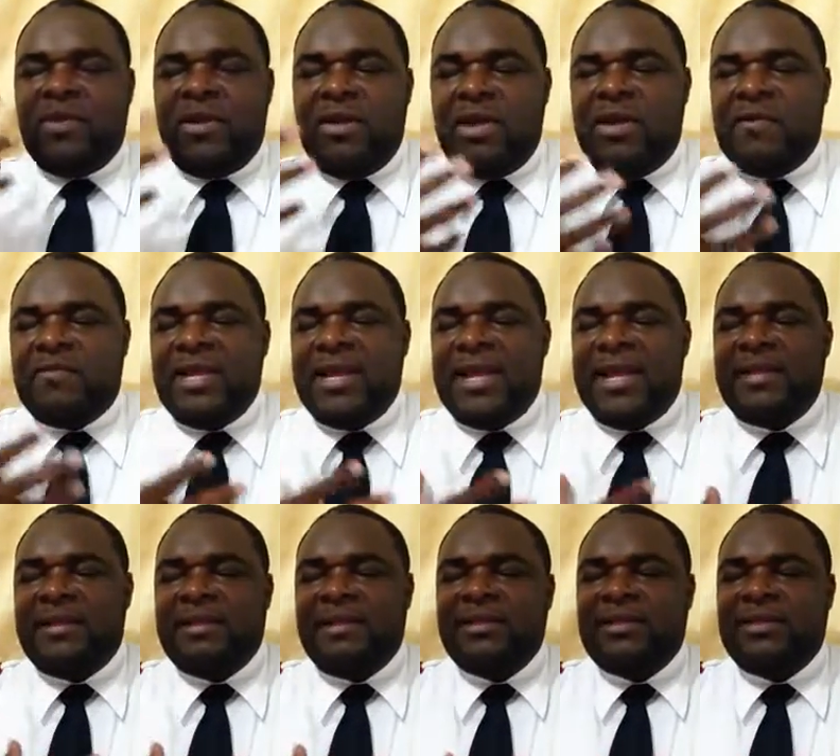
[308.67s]
the
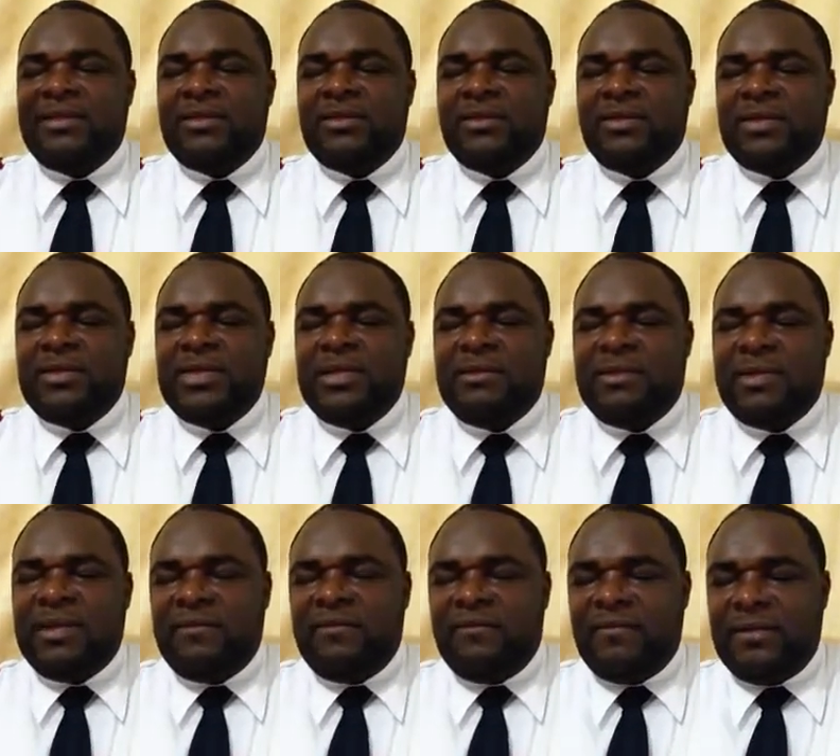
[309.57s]
creator
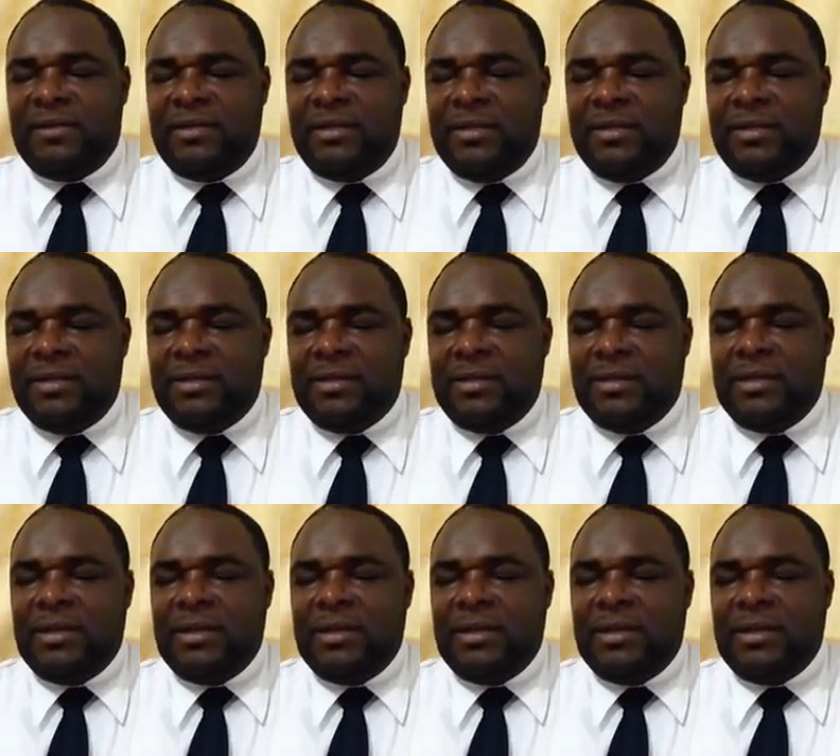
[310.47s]
of heaven and earth.